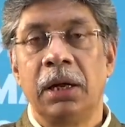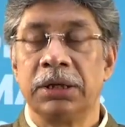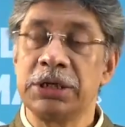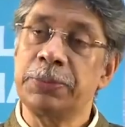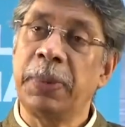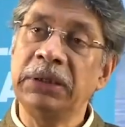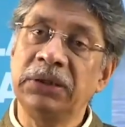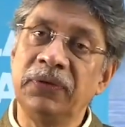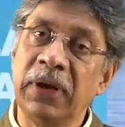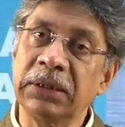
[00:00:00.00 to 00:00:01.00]

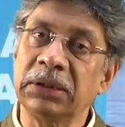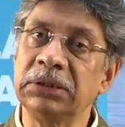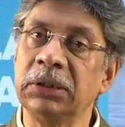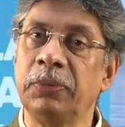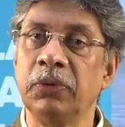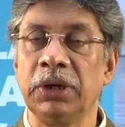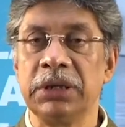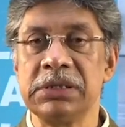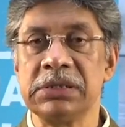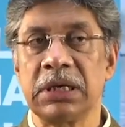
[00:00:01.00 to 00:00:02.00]
despite the fact that the polar
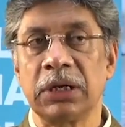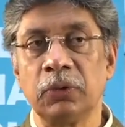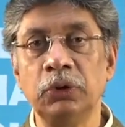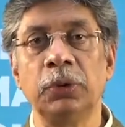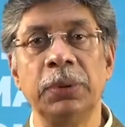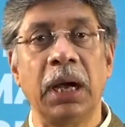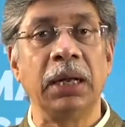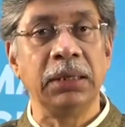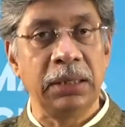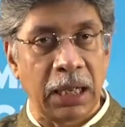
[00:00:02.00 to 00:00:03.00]
regions are going to be
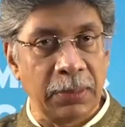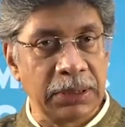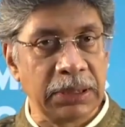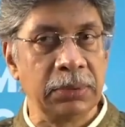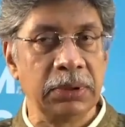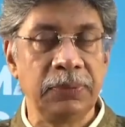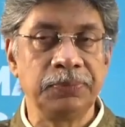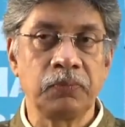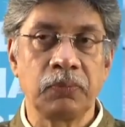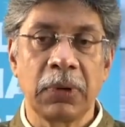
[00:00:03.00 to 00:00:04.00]
uninhabitable,
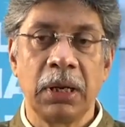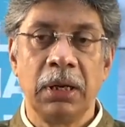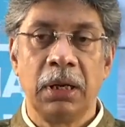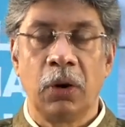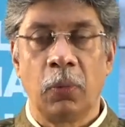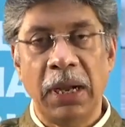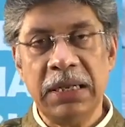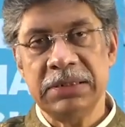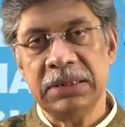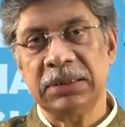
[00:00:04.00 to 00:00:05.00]
why
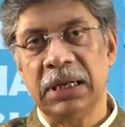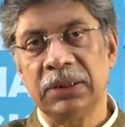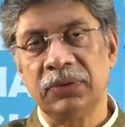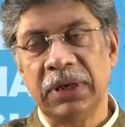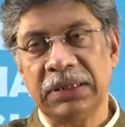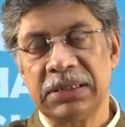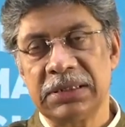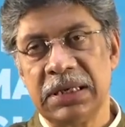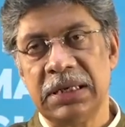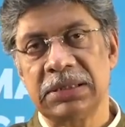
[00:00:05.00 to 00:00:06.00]
is it that United
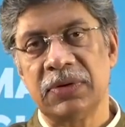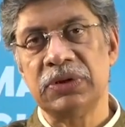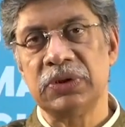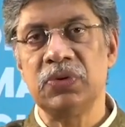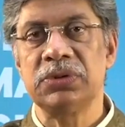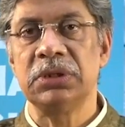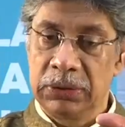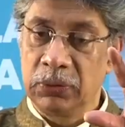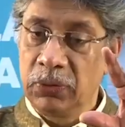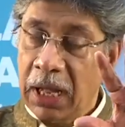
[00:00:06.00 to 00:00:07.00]
States has
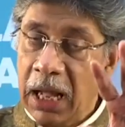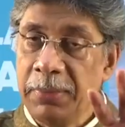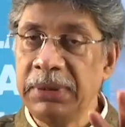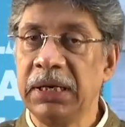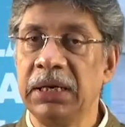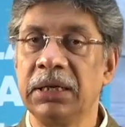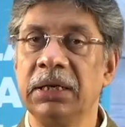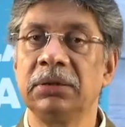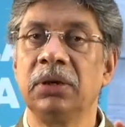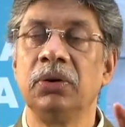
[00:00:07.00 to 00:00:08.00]
chosen to
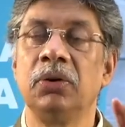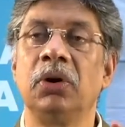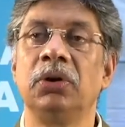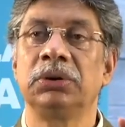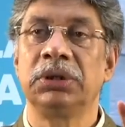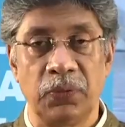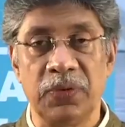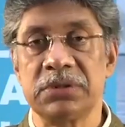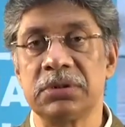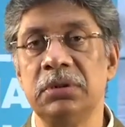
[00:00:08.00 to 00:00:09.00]
habitate the
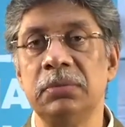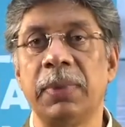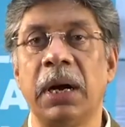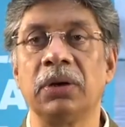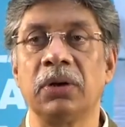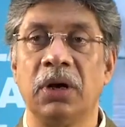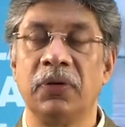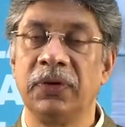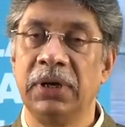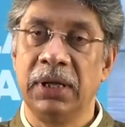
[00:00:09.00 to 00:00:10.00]
northwestern part
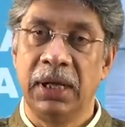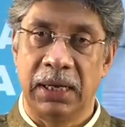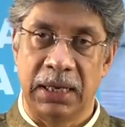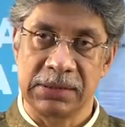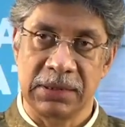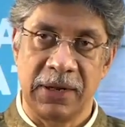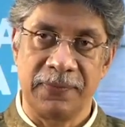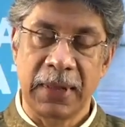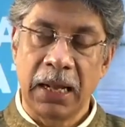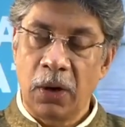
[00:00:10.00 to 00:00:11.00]
of Alaska?
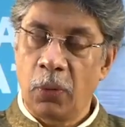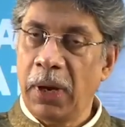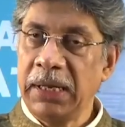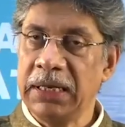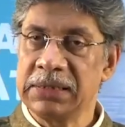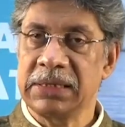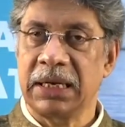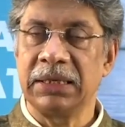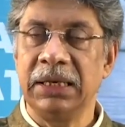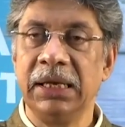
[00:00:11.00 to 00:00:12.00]
Why
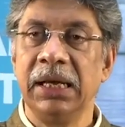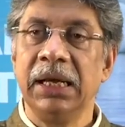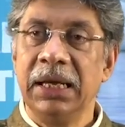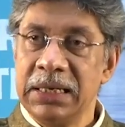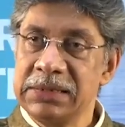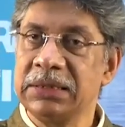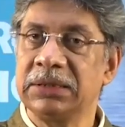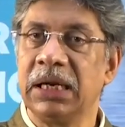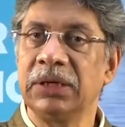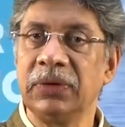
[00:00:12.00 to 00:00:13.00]
exactly is
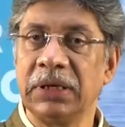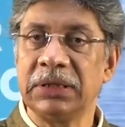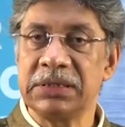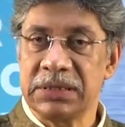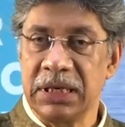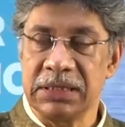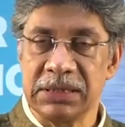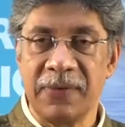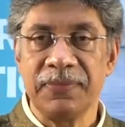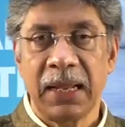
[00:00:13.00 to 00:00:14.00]
it that United States
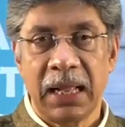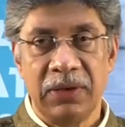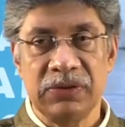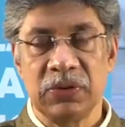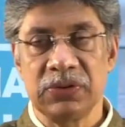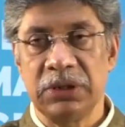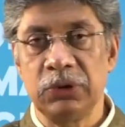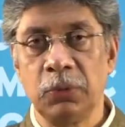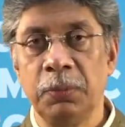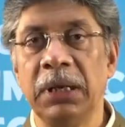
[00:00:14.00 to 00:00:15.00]
have
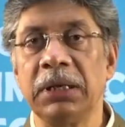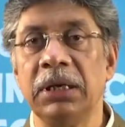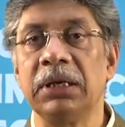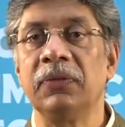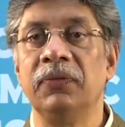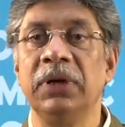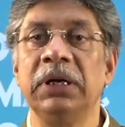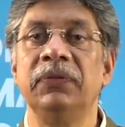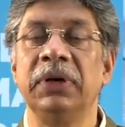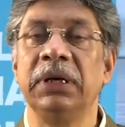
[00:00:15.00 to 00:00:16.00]
chosen to make it
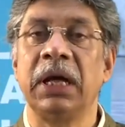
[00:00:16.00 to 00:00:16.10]
very, very